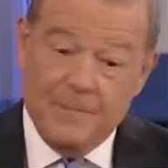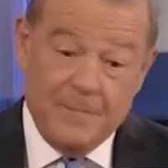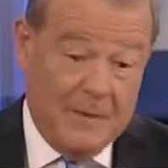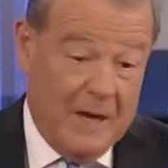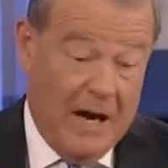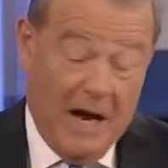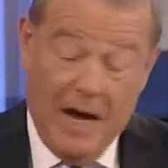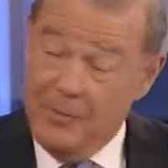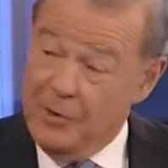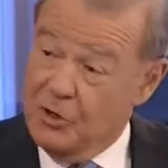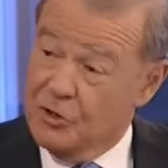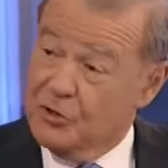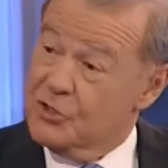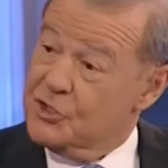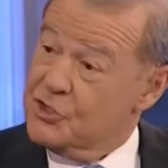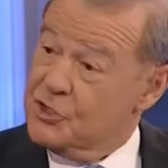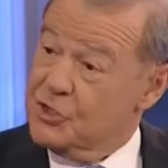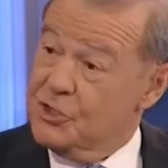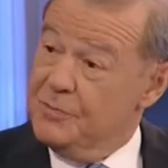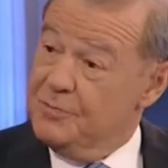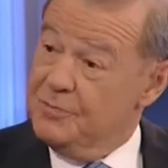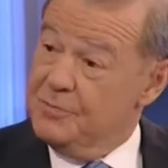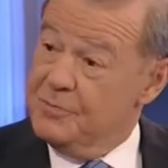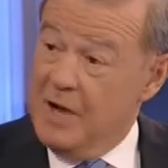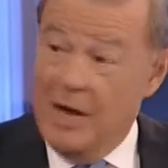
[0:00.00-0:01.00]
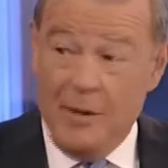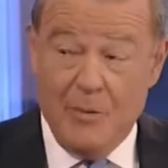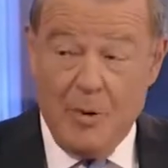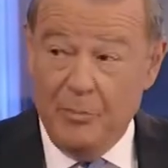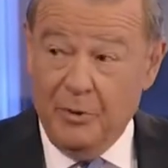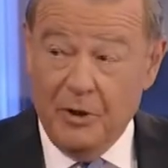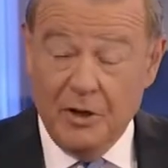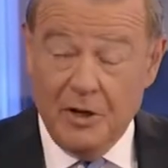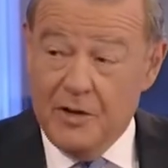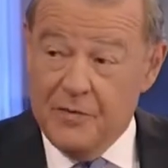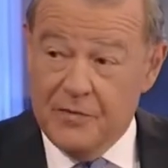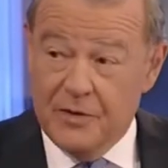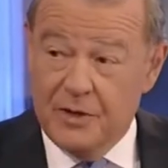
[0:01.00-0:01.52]
I'm a Christian, I'm a
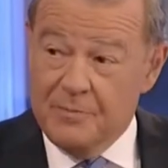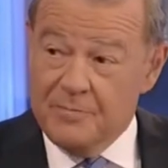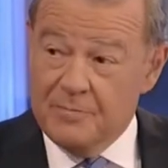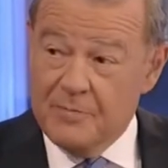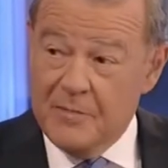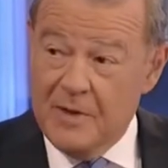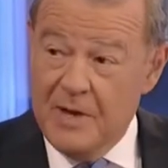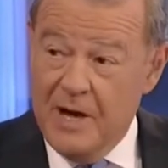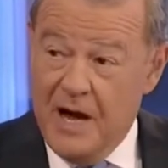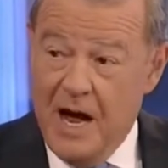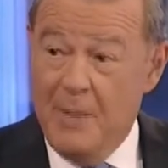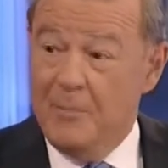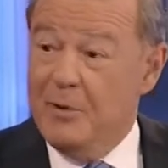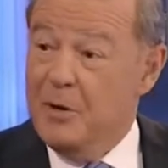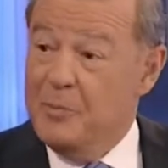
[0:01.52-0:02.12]
believer, I'm an